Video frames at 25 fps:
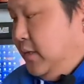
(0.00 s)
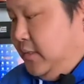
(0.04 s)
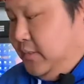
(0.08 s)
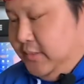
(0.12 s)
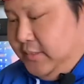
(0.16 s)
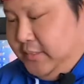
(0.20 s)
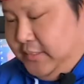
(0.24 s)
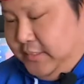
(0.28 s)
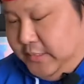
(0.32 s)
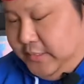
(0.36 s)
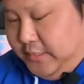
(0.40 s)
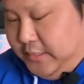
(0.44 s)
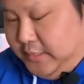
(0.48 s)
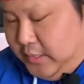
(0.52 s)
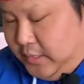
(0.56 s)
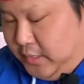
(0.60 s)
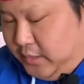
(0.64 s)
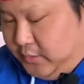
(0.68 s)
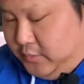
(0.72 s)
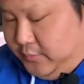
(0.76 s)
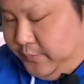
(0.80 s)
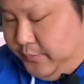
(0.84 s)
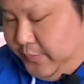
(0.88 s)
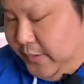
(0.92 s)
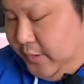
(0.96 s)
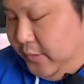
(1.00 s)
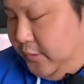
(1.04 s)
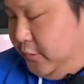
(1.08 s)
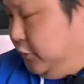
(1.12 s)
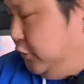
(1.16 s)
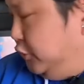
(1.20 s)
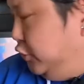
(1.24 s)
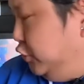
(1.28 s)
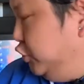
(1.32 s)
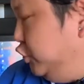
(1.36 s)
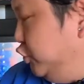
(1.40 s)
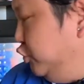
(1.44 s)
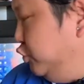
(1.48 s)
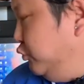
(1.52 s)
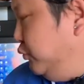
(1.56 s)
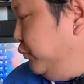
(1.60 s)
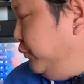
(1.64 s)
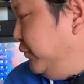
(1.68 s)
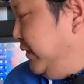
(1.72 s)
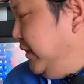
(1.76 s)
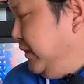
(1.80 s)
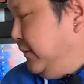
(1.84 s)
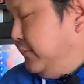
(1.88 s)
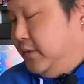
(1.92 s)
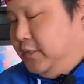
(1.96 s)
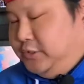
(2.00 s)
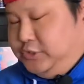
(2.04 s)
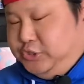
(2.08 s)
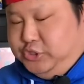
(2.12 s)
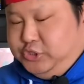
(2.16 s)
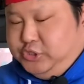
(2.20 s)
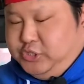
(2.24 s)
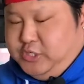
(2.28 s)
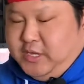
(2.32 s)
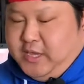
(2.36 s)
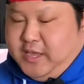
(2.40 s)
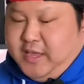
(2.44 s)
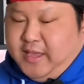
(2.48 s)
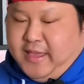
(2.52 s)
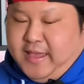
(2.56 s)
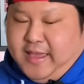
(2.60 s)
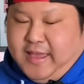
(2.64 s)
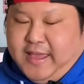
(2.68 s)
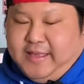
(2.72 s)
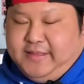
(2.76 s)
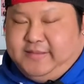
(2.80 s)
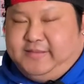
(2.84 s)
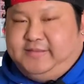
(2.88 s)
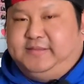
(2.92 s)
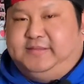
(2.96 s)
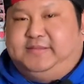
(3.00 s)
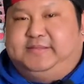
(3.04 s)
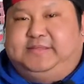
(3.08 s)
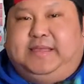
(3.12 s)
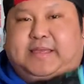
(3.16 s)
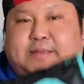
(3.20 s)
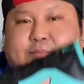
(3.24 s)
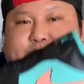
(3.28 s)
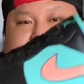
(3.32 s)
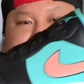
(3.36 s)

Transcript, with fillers: the other pair of shoe pretty much has the same